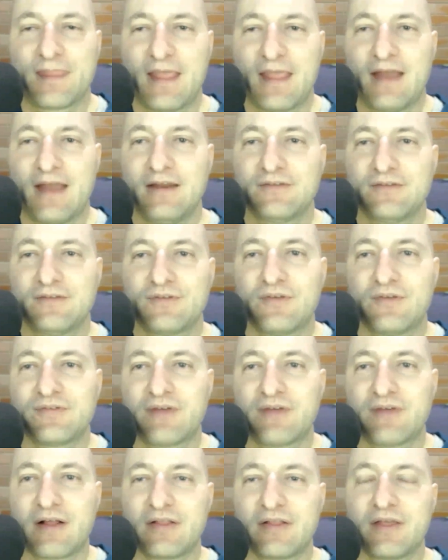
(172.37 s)
And he's sort of
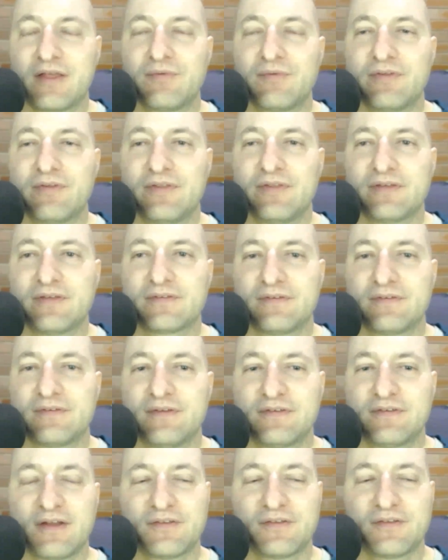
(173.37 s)
struggling with this
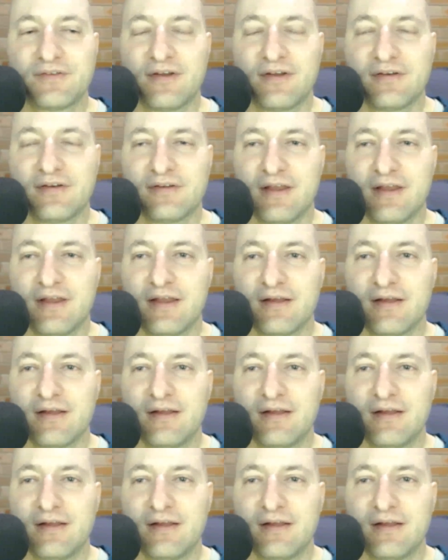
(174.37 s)
uncertainty.